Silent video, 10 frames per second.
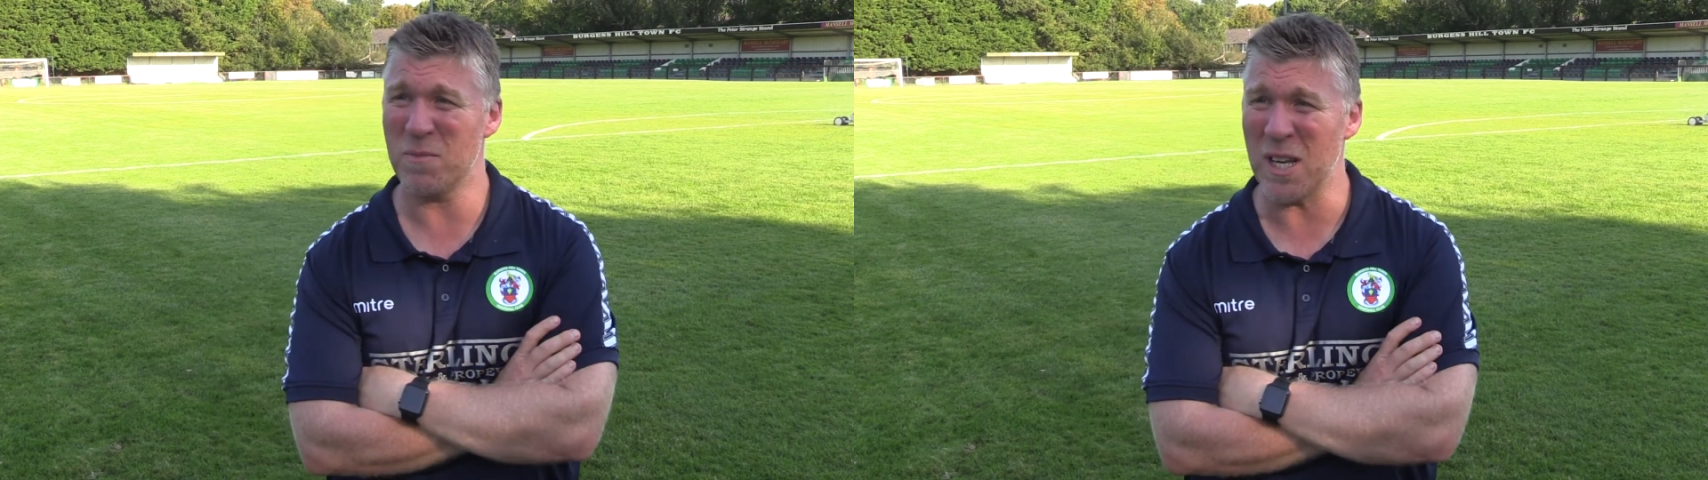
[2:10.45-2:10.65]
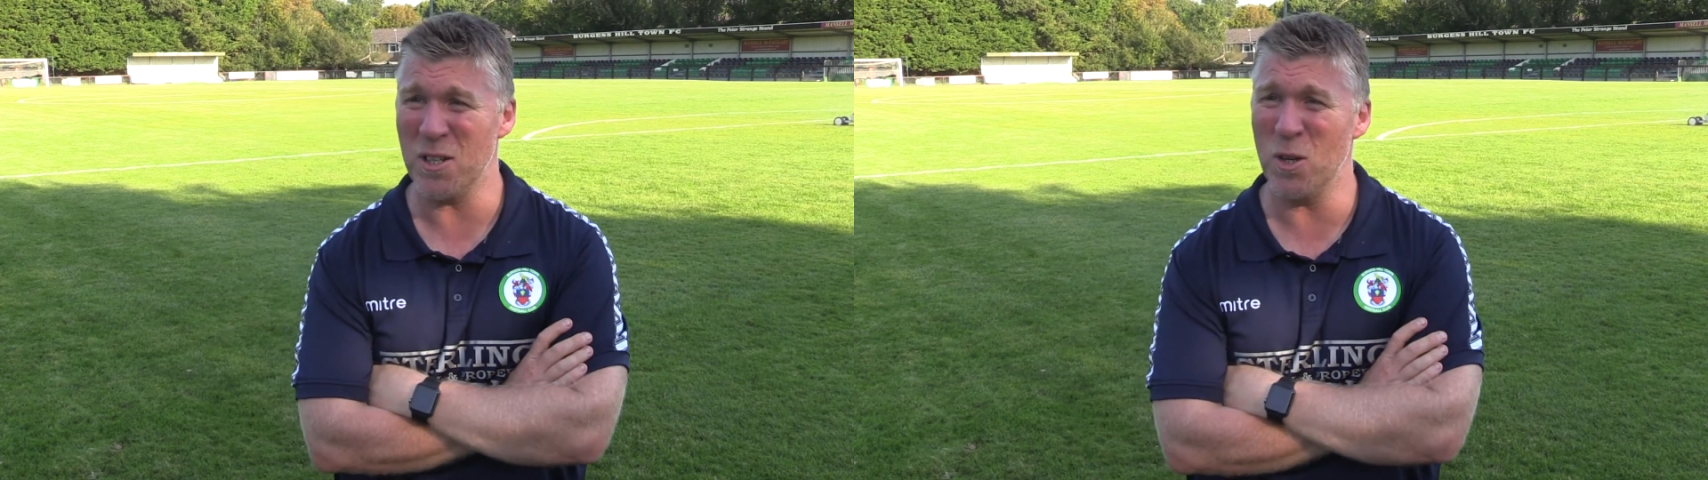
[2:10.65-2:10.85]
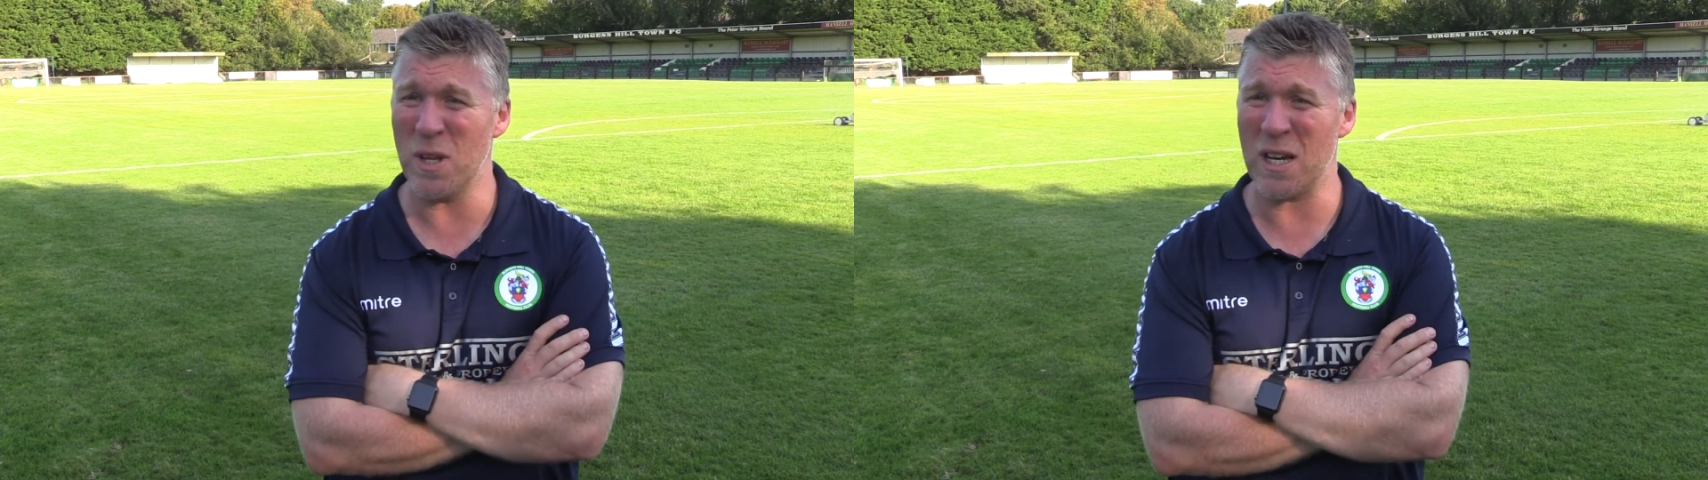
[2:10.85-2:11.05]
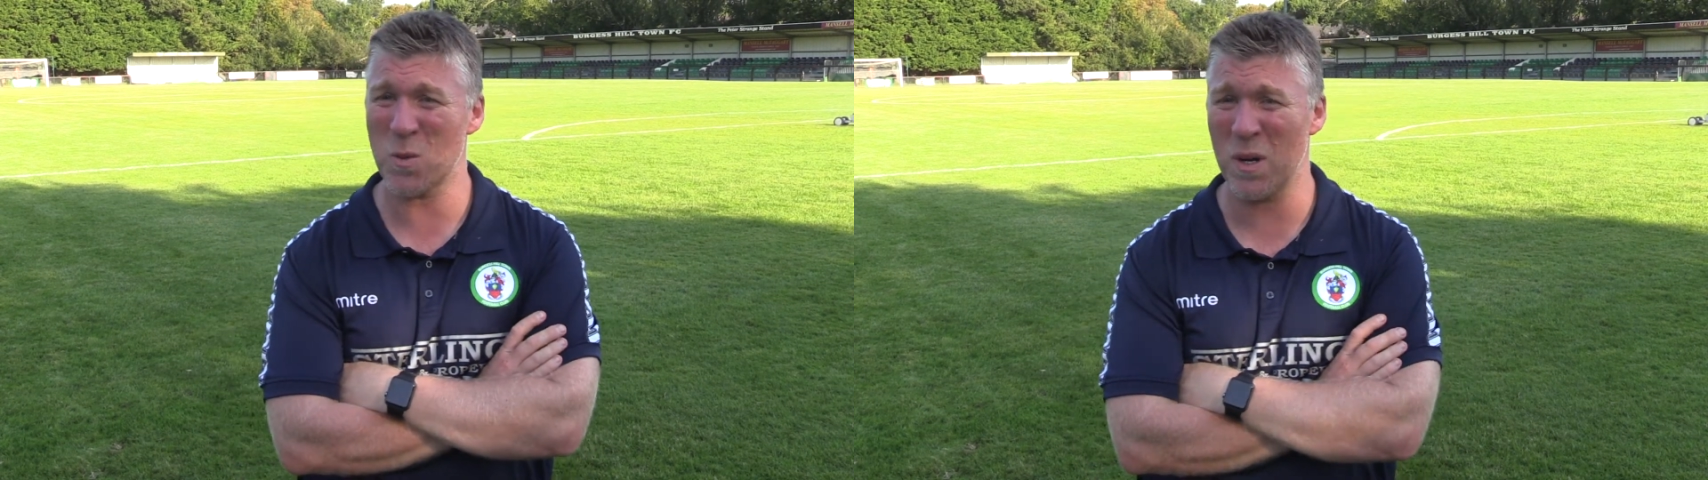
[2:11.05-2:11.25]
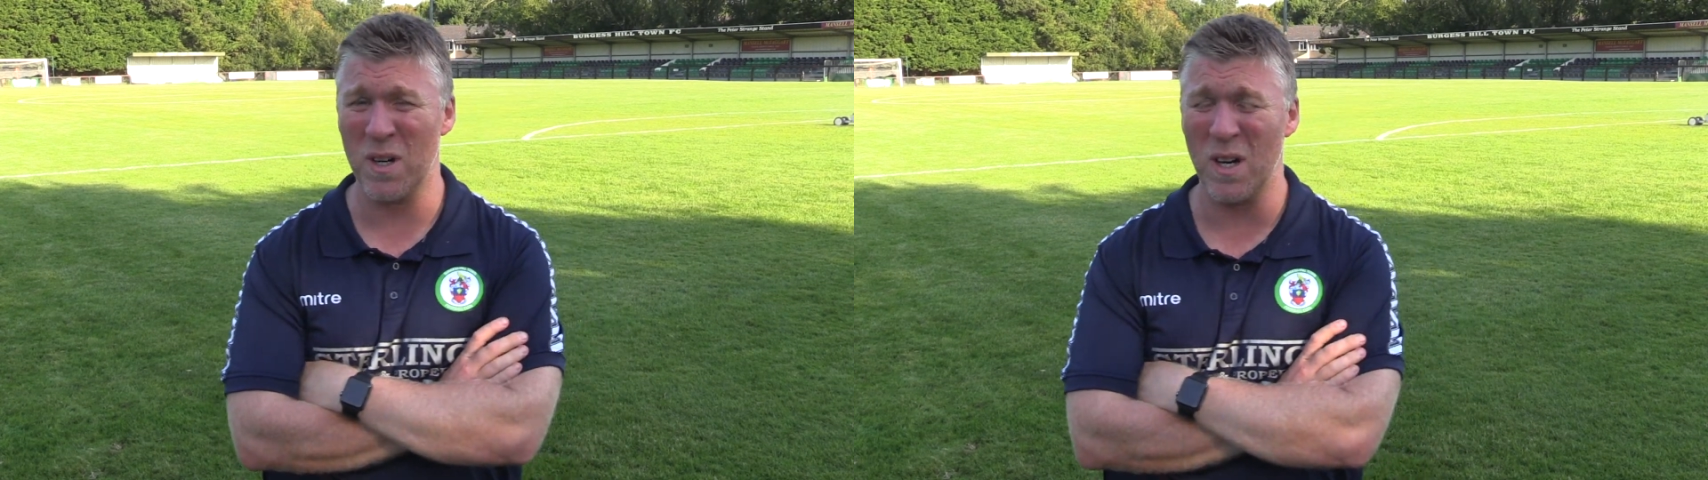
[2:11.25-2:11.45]
they knew that
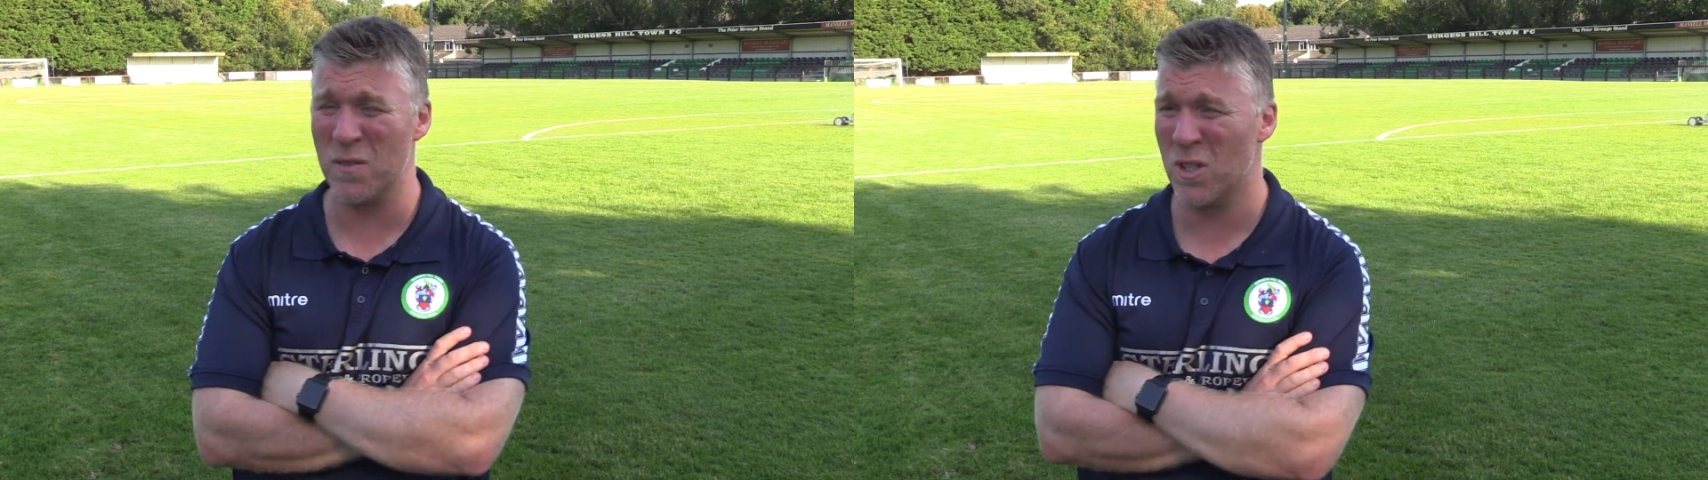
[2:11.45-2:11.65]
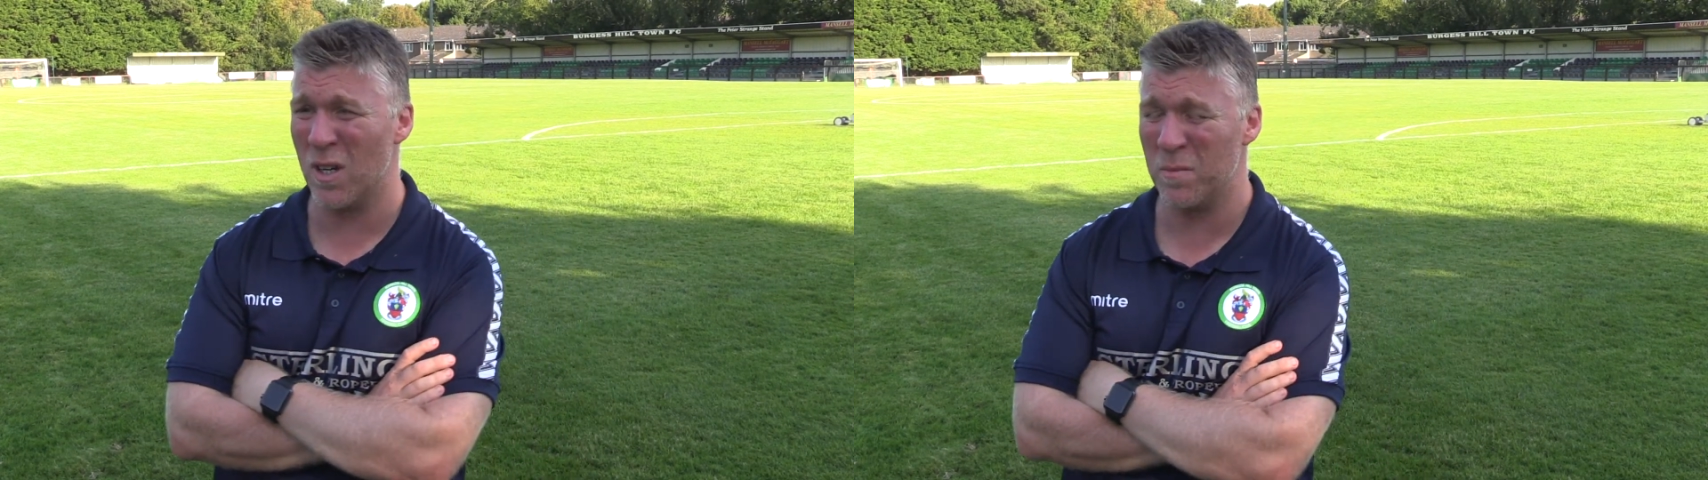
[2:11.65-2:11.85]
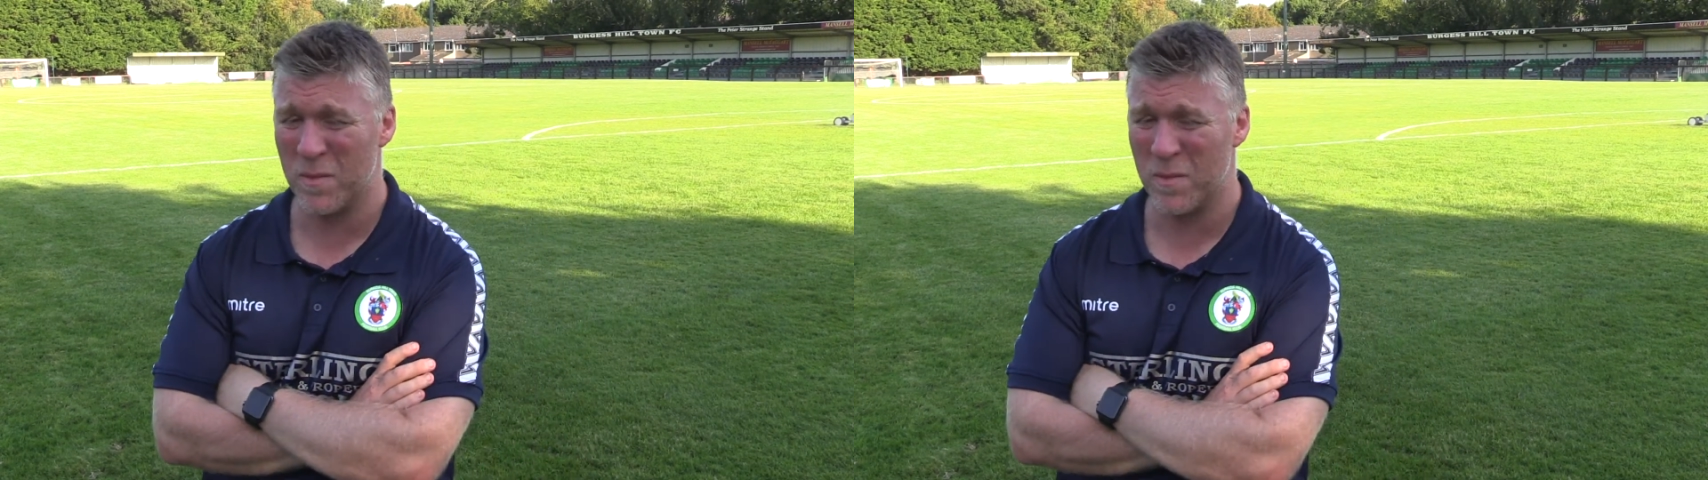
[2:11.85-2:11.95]
as well at half time,